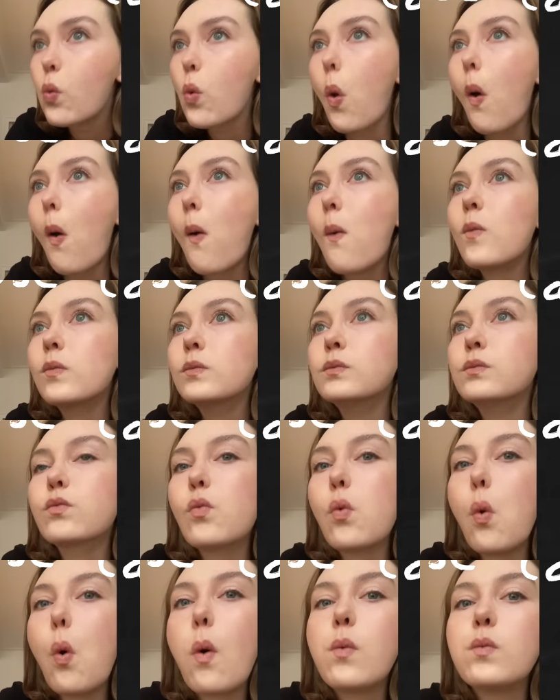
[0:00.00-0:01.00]
of
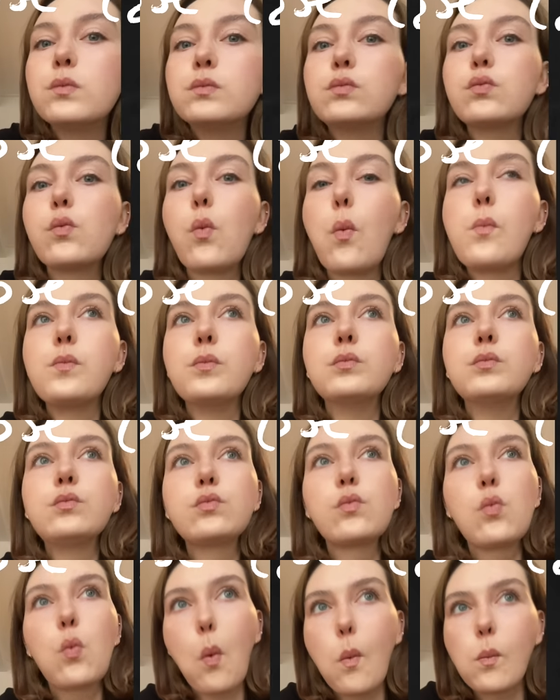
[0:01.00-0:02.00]
different types of
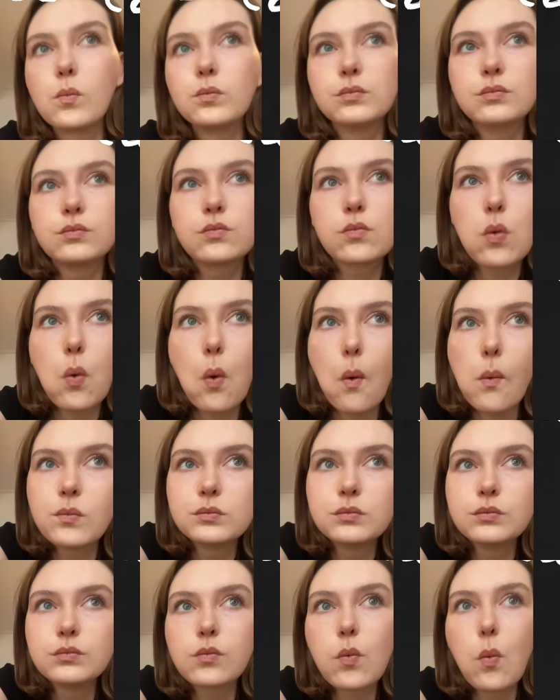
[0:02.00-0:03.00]
breakfasts on my
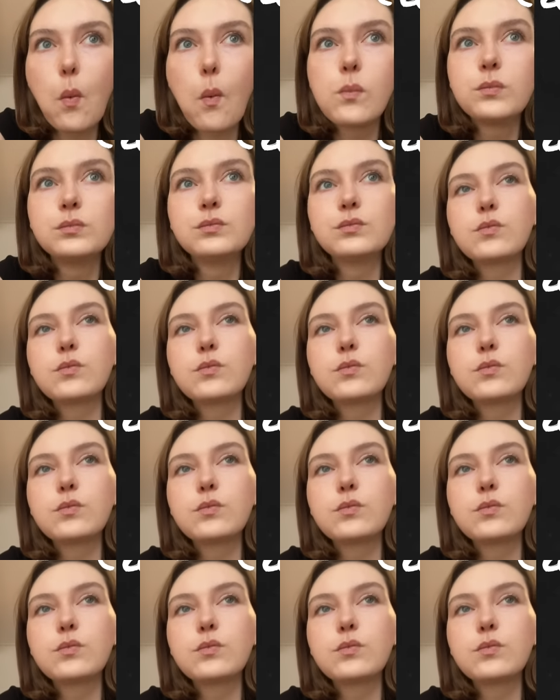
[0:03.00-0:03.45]
blood sugar.